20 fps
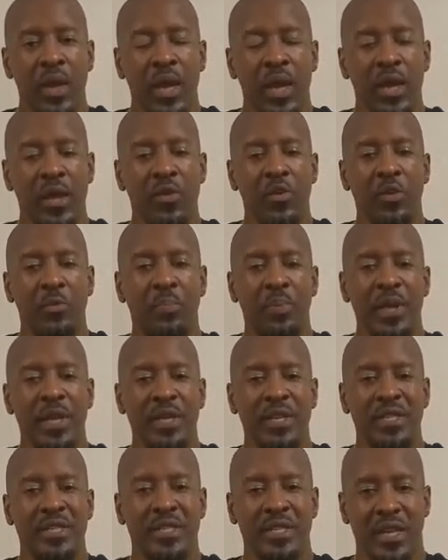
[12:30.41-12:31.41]
and you repeat
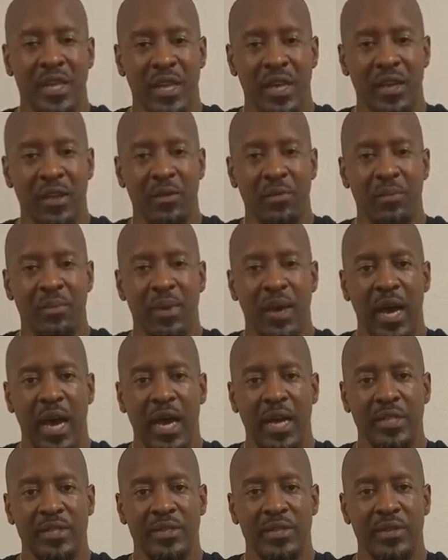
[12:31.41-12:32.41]
the same
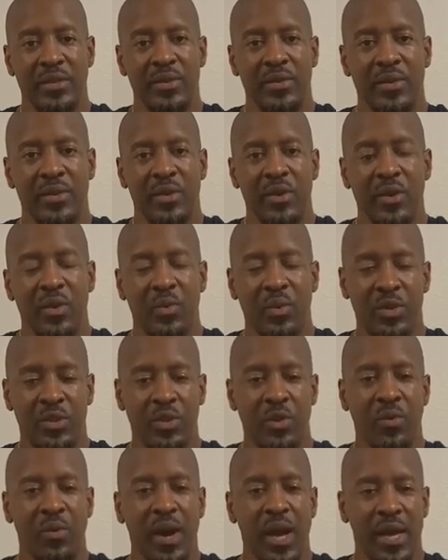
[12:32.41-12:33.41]
action with
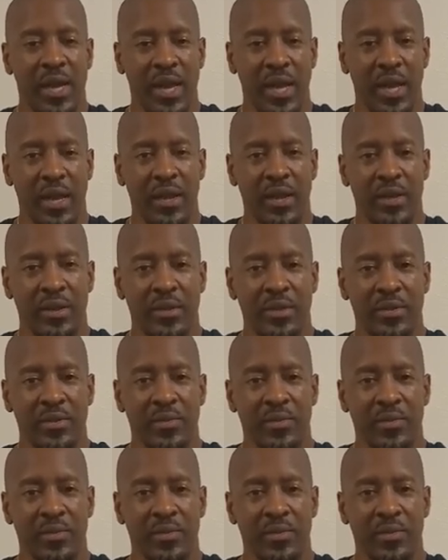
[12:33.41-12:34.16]
your right hand.